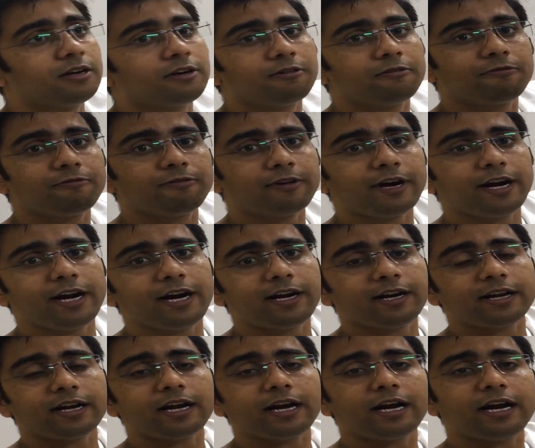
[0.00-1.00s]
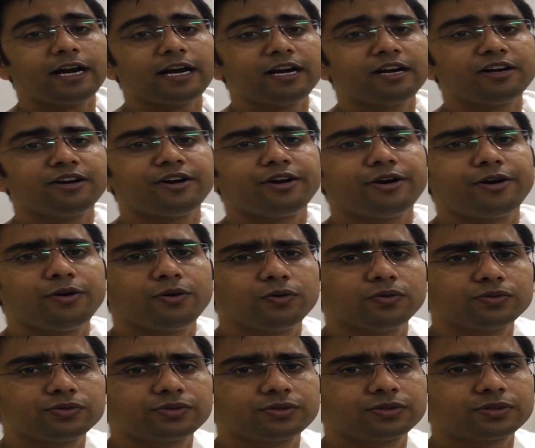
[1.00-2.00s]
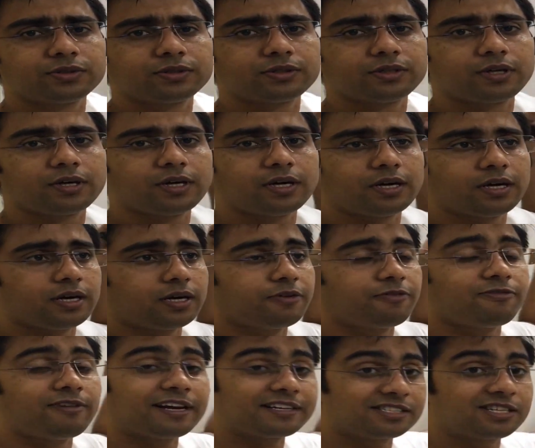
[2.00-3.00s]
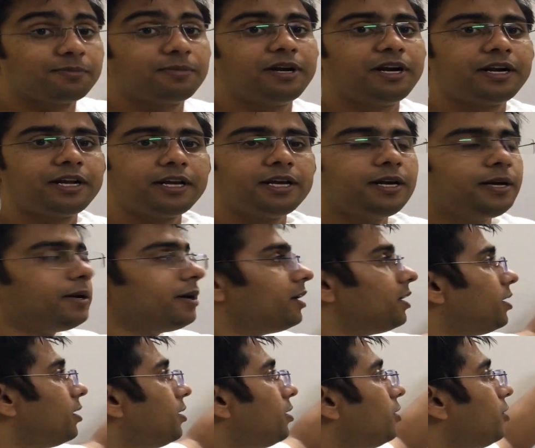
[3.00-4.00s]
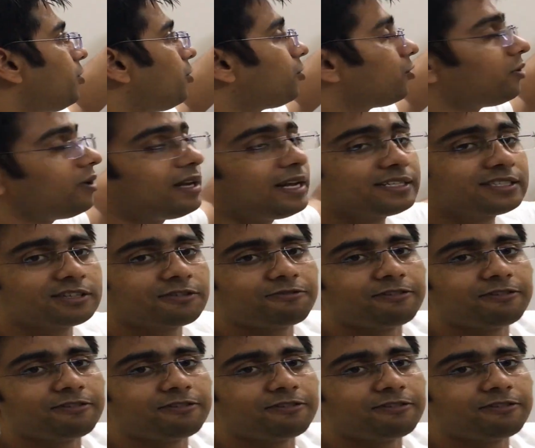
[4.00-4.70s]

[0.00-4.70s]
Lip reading: weight and reduced flexibility. Due to lesser